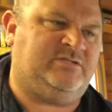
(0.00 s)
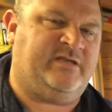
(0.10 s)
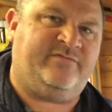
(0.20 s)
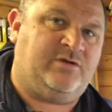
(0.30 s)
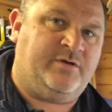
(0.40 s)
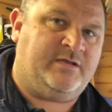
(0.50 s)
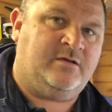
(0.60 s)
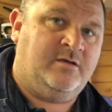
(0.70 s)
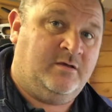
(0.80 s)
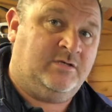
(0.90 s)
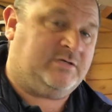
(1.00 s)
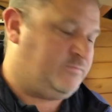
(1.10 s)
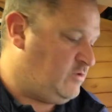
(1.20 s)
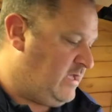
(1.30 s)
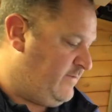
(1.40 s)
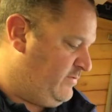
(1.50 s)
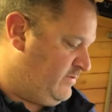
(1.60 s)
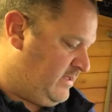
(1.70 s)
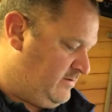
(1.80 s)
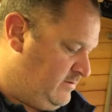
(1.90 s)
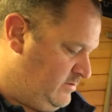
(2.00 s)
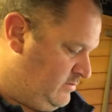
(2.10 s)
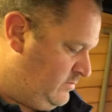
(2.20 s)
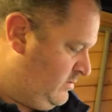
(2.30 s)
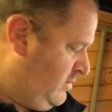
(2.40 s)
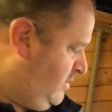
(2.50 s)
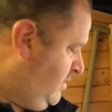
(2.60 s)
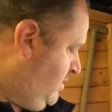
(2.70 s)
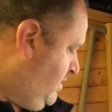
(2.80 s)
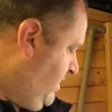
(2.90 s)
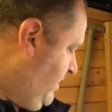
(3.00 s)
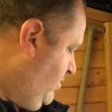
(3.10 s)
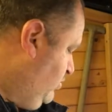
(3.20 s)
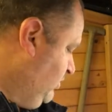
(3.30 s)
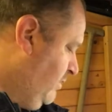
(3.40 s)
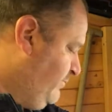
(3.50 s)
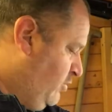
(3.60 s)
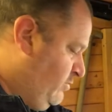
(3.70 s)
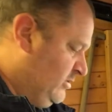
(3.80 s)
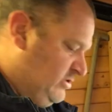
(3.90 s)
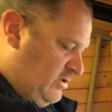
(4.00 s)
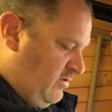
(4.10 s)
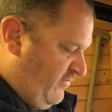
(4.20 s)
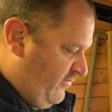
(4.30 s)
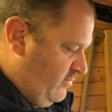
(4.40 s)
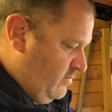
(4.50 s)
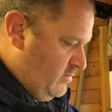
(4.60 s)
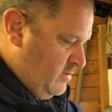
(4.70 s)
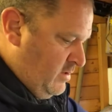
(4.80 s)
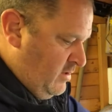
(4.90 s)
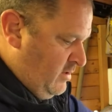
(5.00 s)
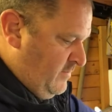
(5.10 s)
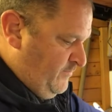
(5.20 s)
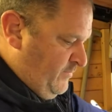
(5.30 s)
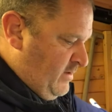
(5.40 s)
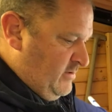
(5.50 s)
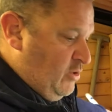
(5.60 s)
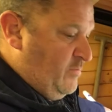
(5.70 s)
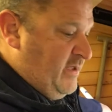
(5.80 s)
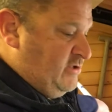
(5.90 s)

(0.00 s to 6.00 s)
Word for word: seven quid. So I'm quite happy with that. And I also bought myself normally I'll